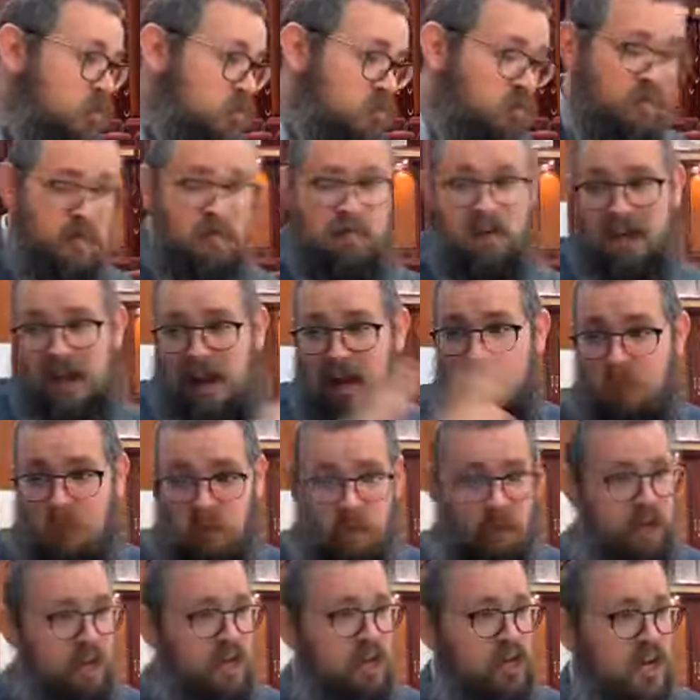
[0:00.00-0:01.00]
We mean our
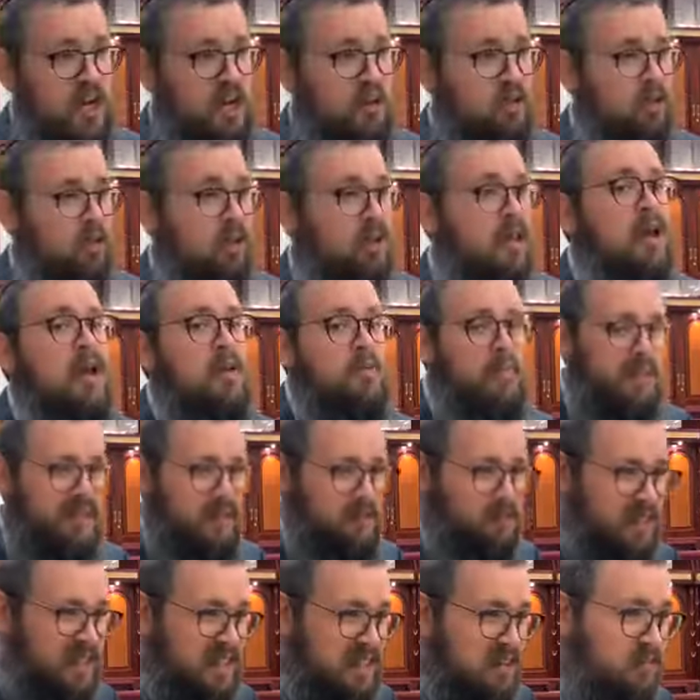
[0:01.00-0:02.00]
world in general. But
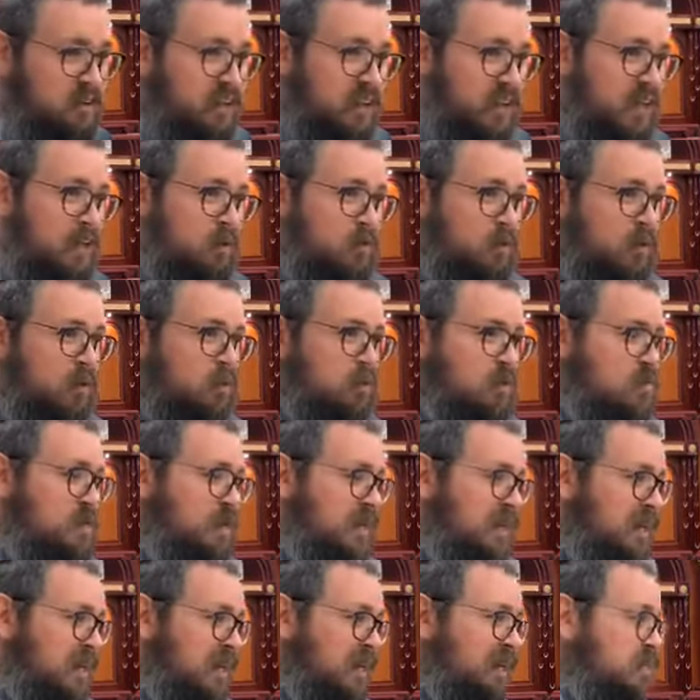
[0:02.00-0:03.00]
specifically, where do we
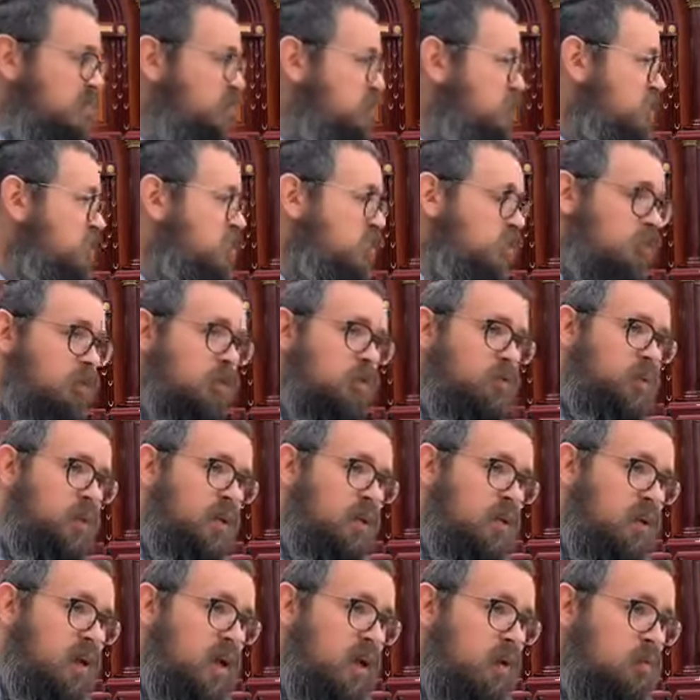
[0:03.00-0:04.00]
mean? In the physical
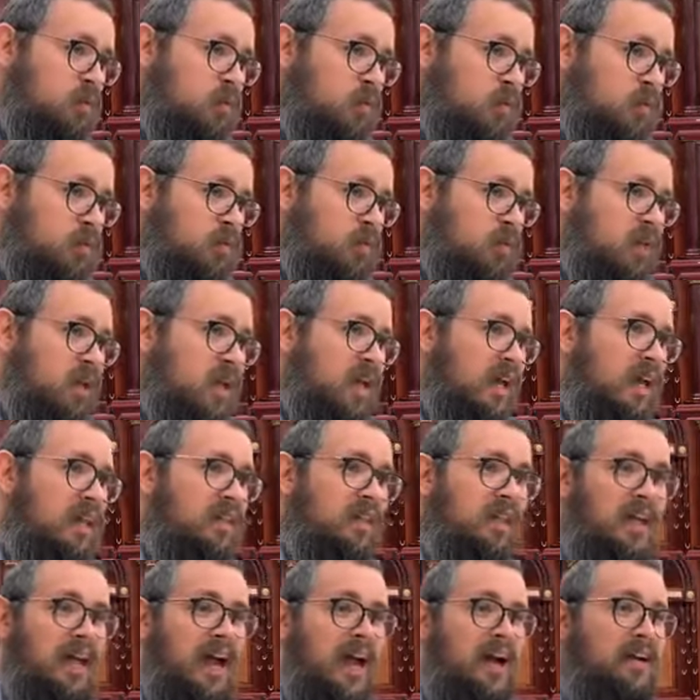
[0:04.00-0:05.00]
arena in our world. In
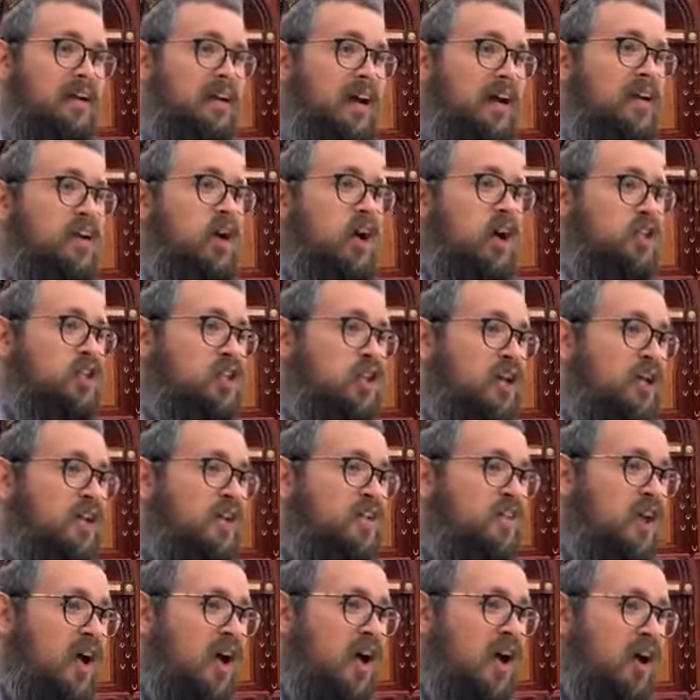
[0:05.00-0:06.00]
the Karka Kasha,
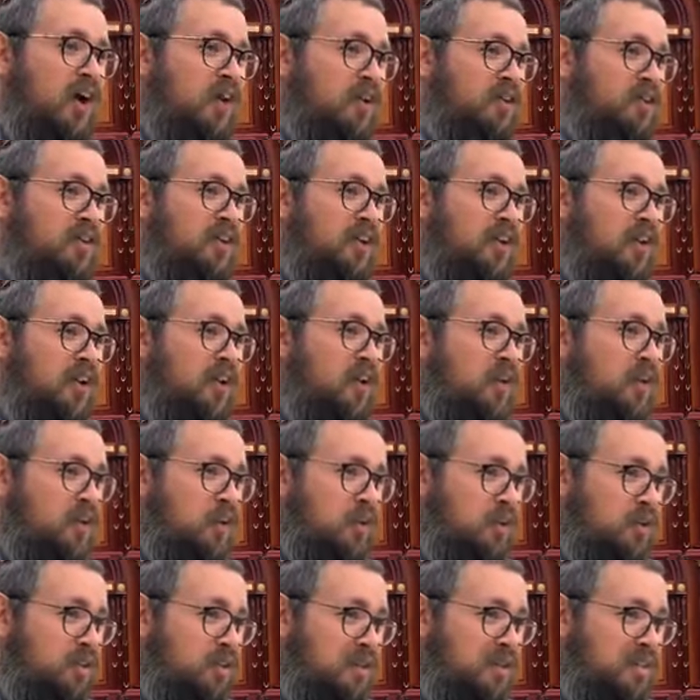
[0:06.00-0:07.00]
in the hard
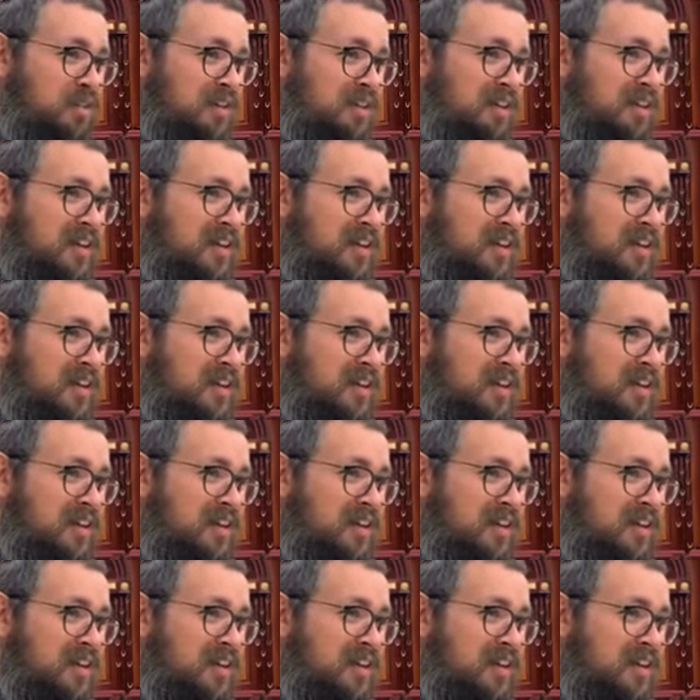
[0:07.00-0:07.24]
earth.